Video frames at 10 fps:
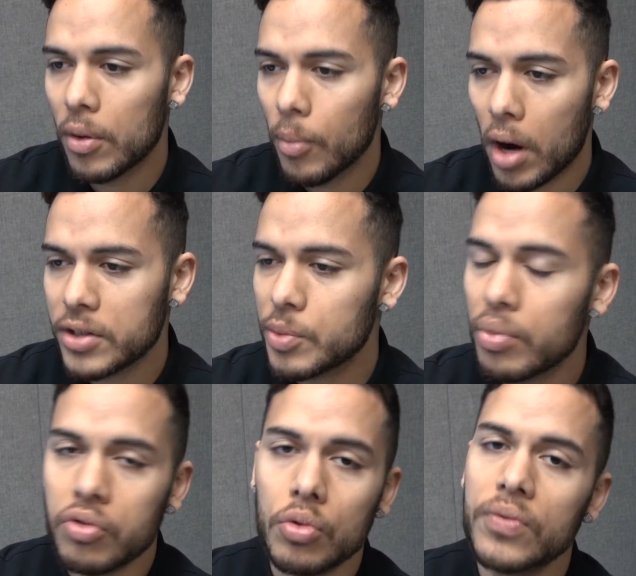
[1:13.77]
March
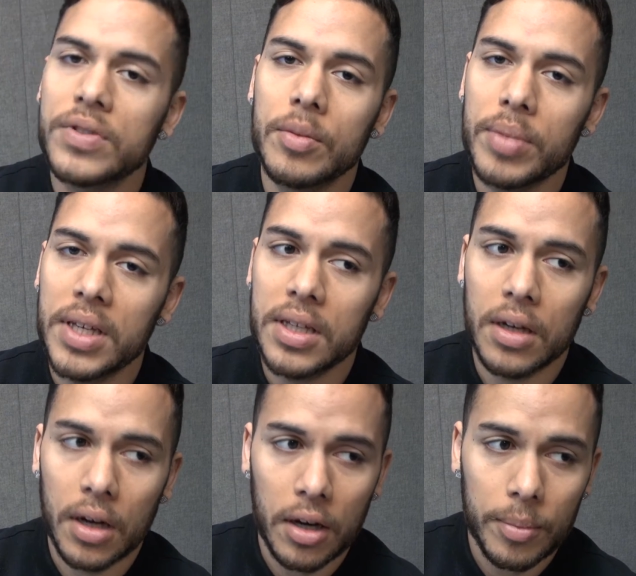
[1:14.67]
proved to be
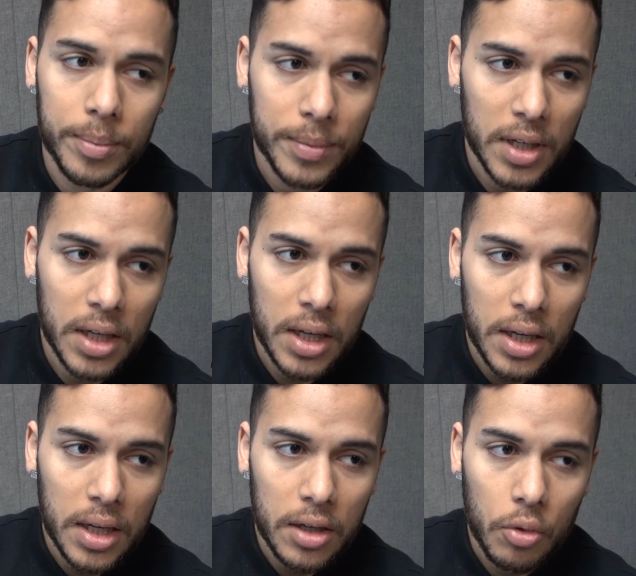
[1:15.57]

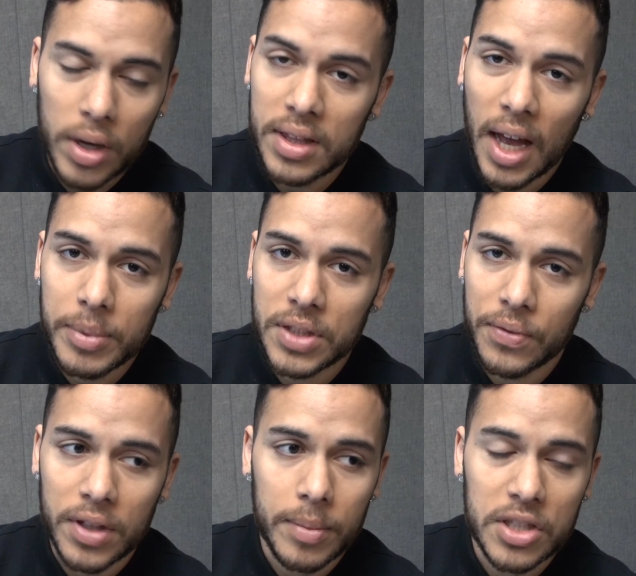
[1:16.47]
quite the opposite
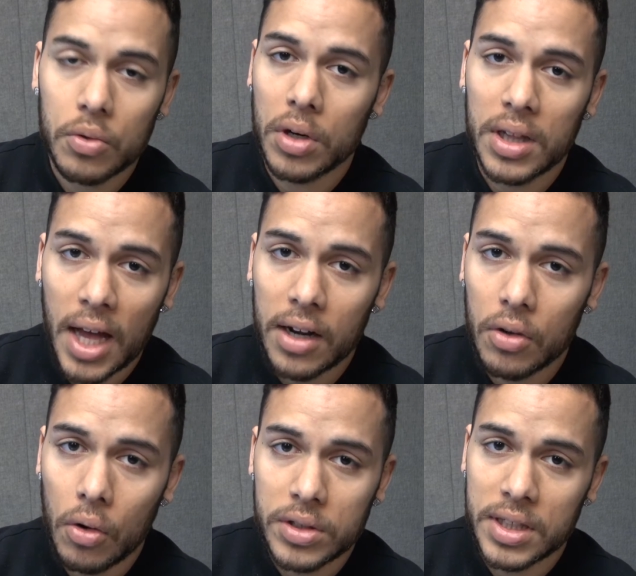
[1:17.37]
for them. They scored a lot of
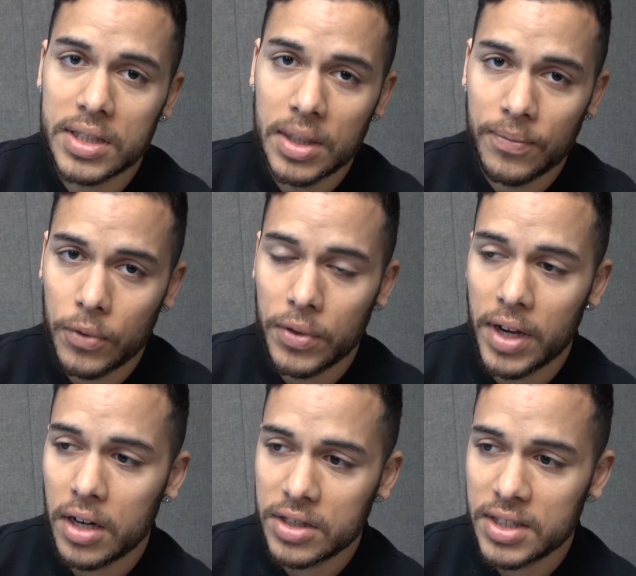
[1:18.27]
goals except for
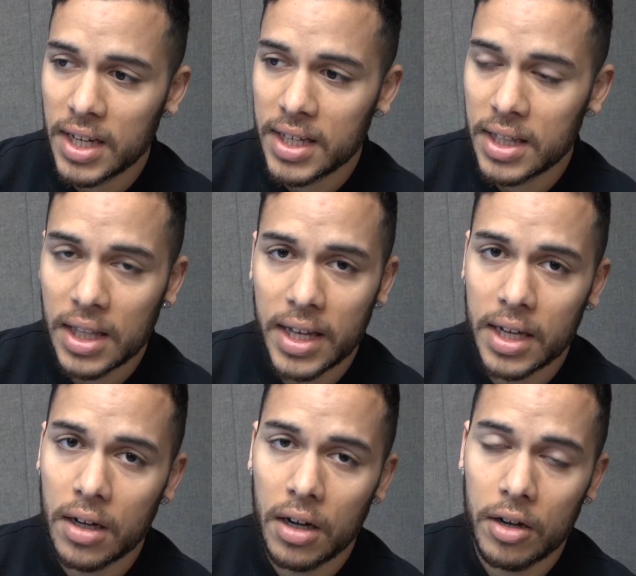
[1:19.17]
their second
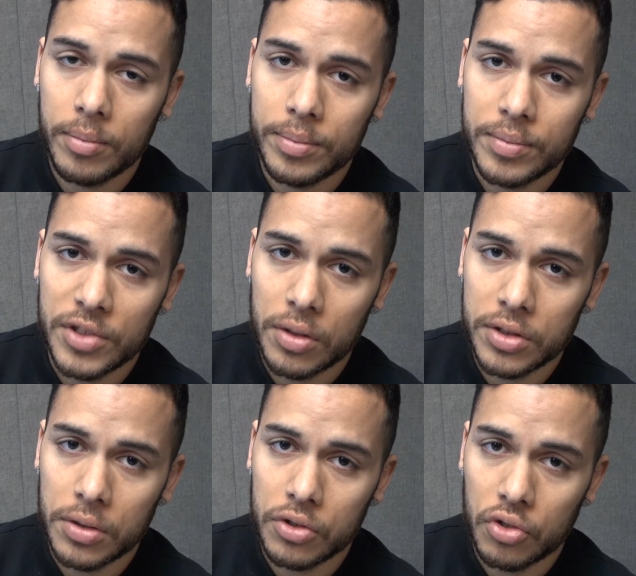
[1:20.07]
leg
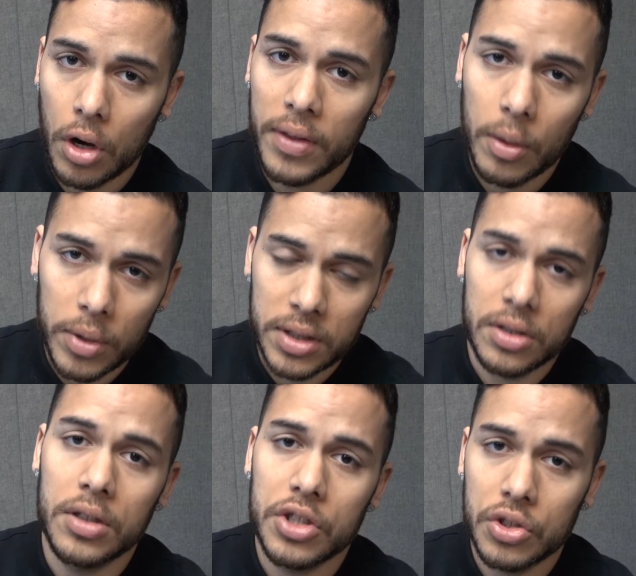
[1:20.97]
0-0 draw that went
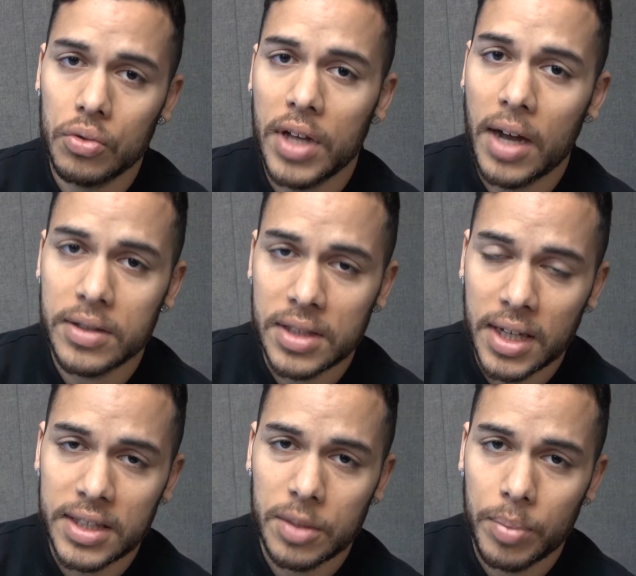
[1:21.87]
to shootouts
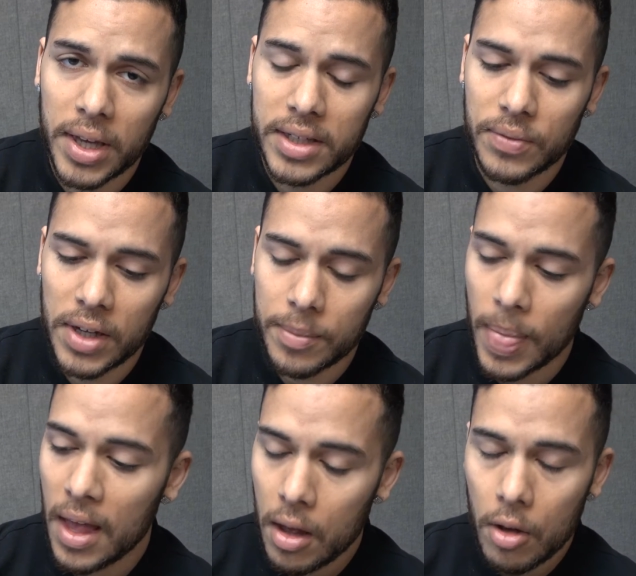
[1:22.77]
against PSV.
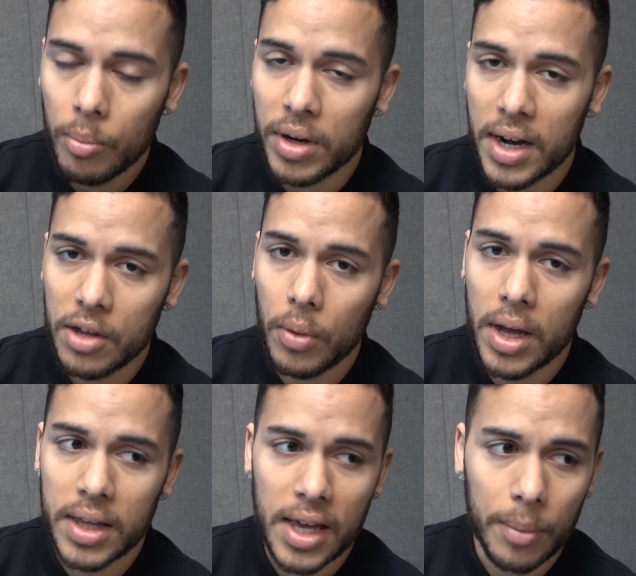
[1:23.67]
But
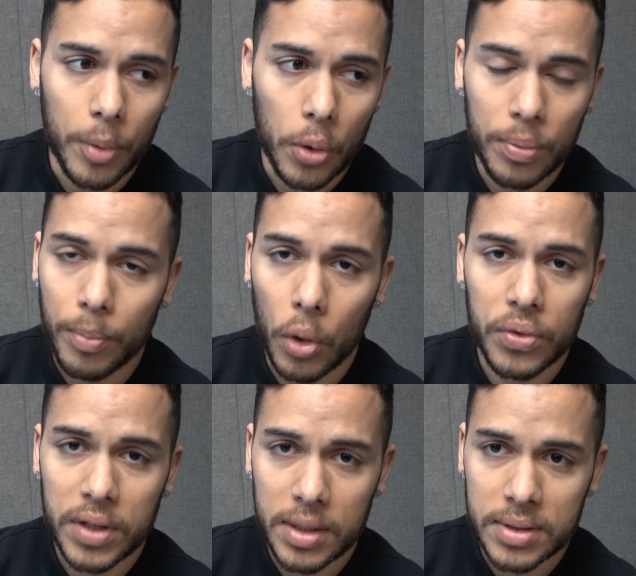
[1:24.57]
anyway, yeah,
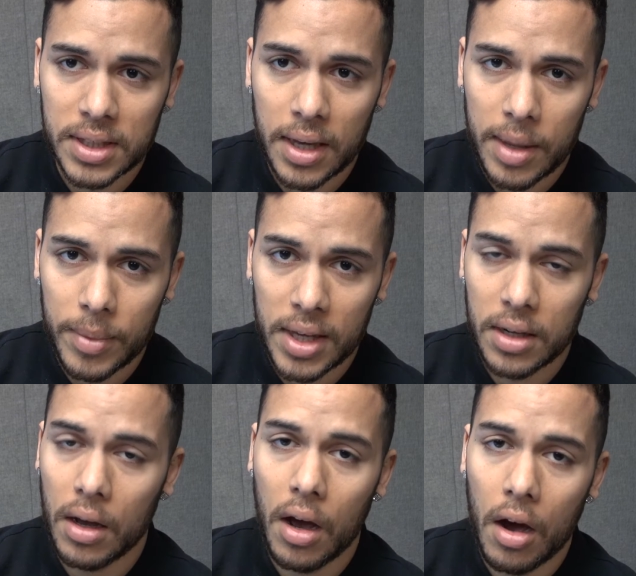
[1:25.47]
both teams came
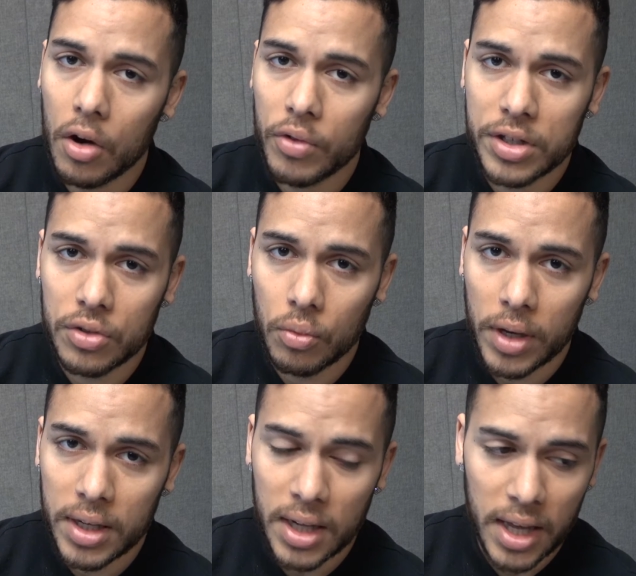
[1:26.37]
in hungry to
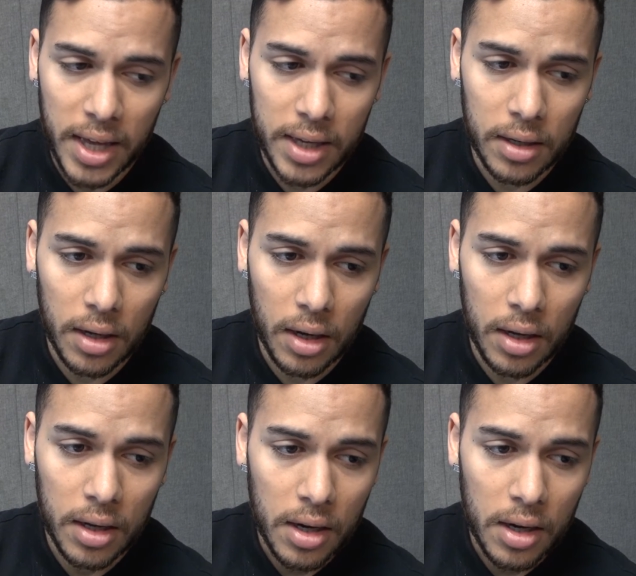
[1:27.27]
win and